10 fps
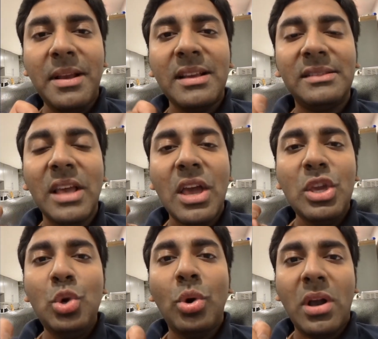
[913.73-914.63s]
because
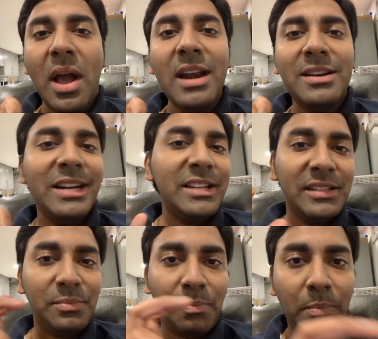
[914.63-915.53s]
you can't really
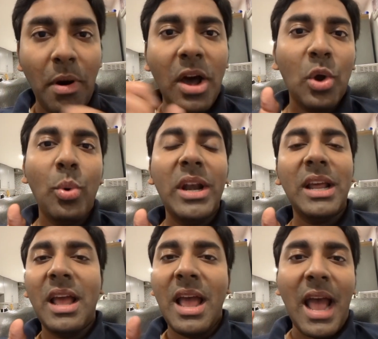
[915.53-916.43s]
just borrow
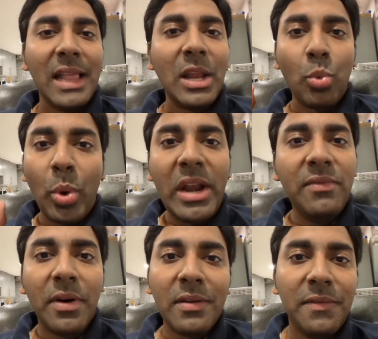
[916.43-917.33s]
it and then wait
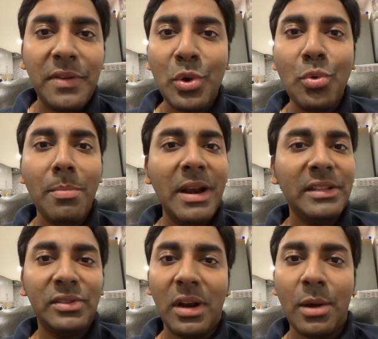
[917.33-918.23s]
for a few
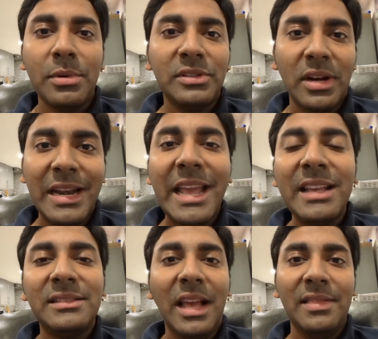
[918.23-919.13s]
minutes or hours or
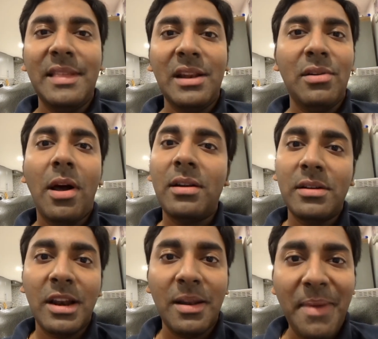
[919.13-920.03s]
days and then not
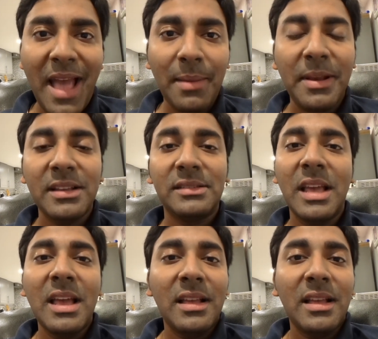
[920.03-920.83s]
return it back, because